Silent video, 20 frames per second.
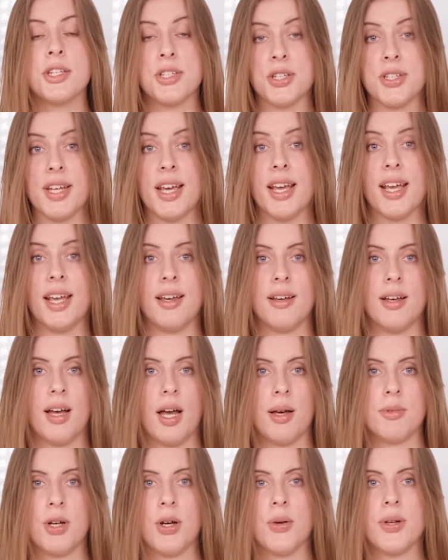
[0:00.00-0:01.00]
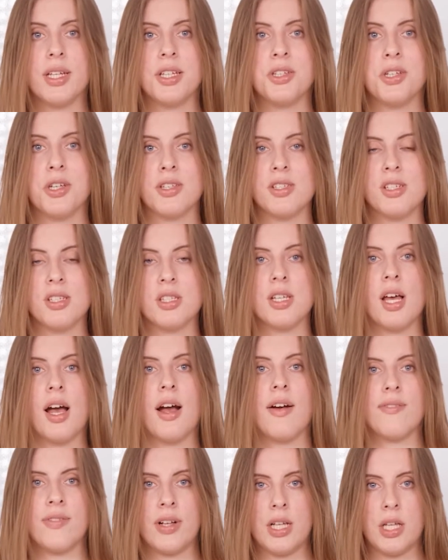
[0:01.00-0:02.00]
Today, I'm going to use
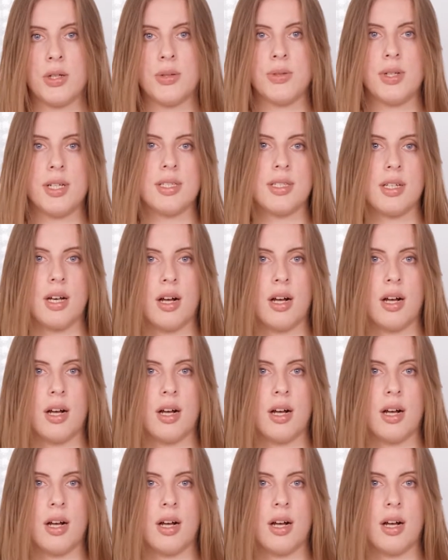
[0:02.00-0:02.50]
Velona's